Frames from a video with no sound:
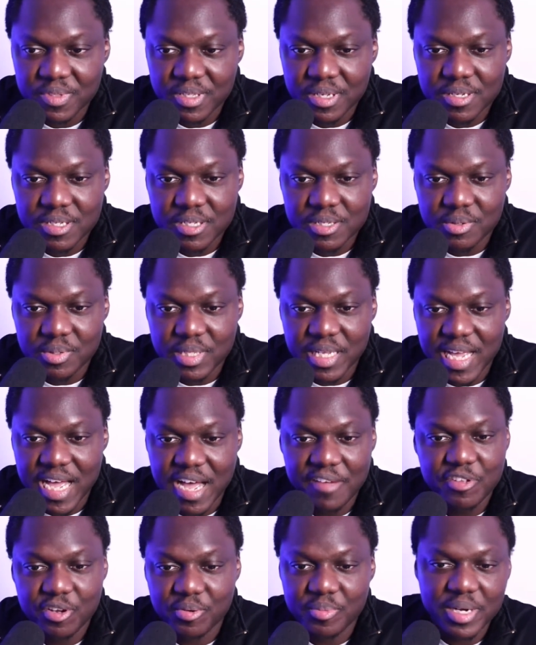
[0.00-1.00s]
So they
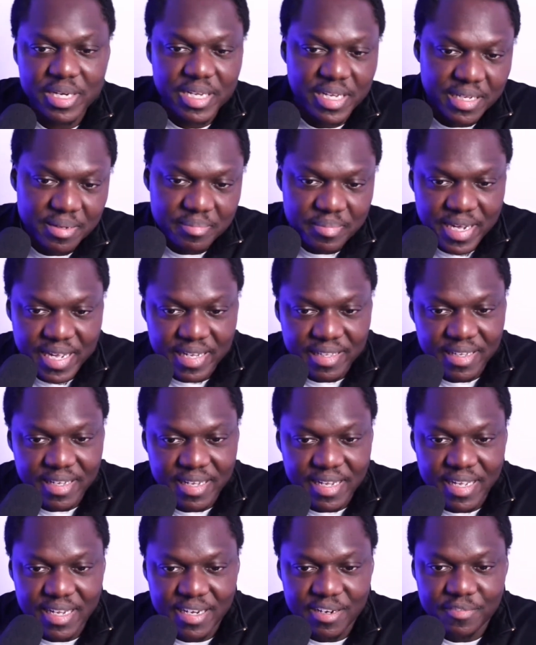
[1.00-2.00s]
have their money in the bet.
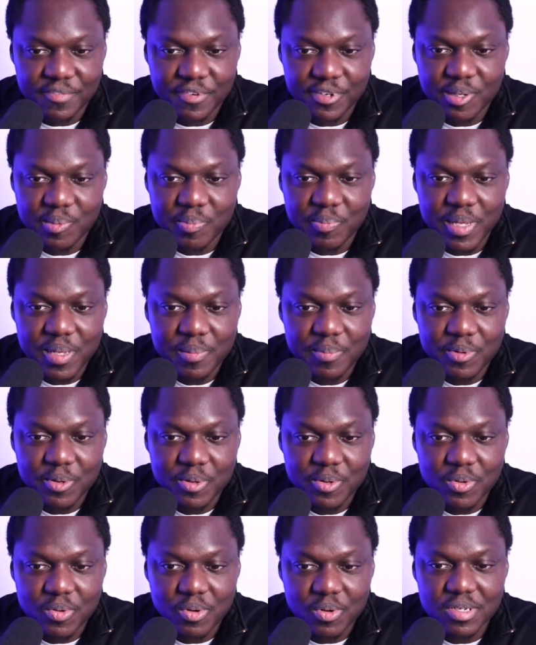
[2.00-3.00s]
And for the
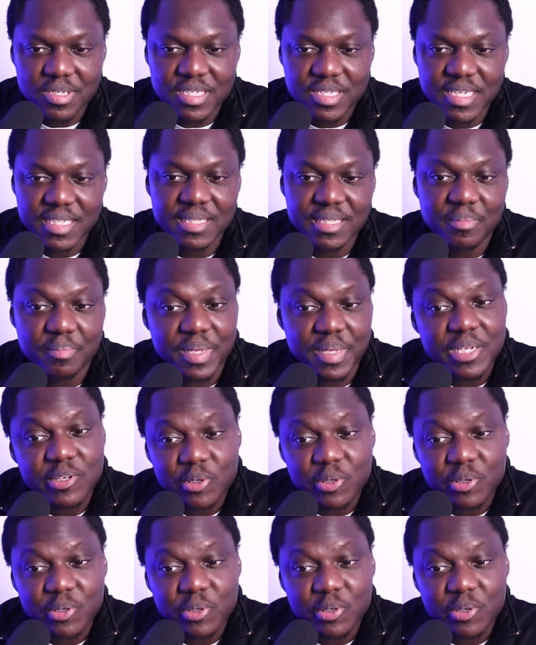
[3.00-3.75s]
people who are seeing the bigger